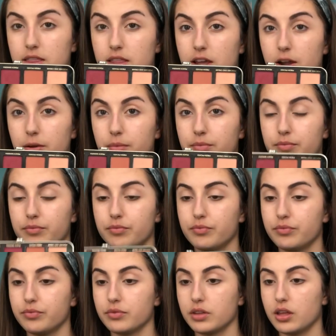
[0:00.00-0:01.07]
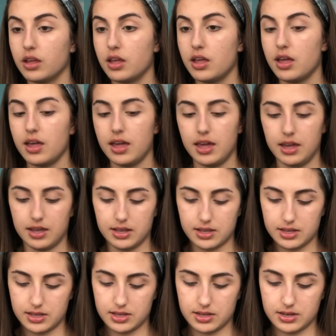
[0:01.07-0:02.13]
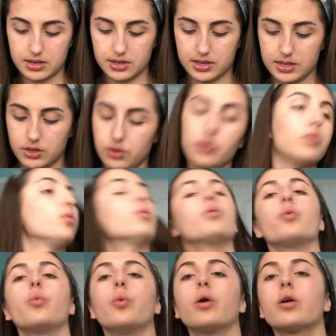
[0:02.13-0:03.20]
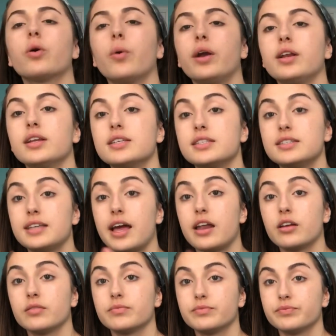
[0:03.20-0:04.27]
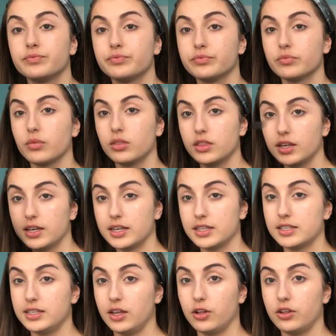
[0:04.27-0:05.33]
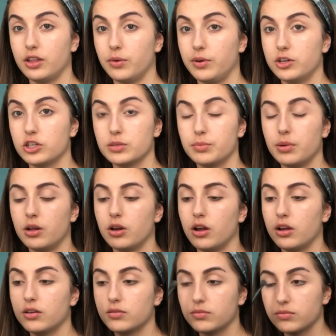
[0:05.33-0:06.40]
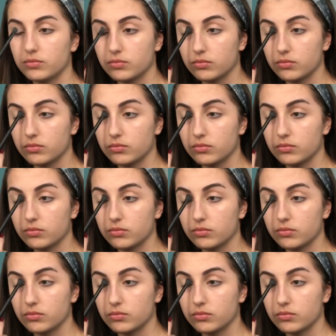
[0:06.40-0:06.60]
There. And we're going to set the concealer that we just put on.